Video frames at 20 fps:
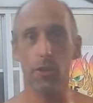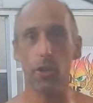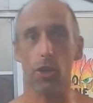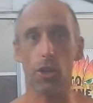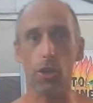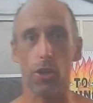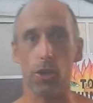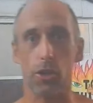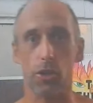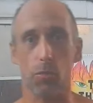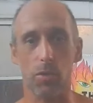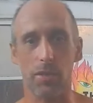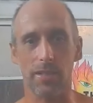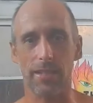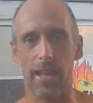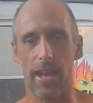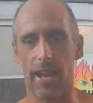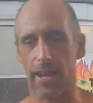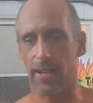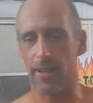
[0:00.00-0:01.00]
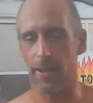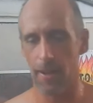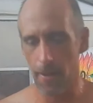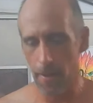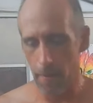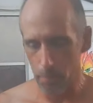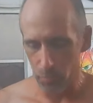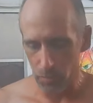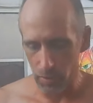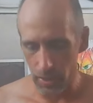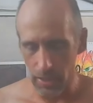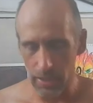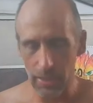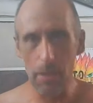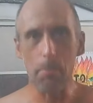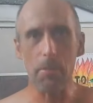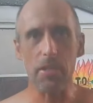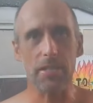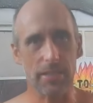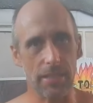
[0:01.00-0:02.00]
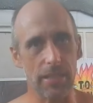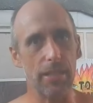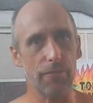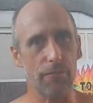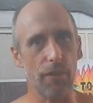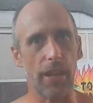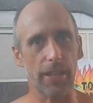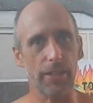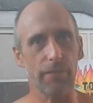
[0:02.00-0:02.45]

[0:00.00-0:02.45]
nerd was like, let me see if I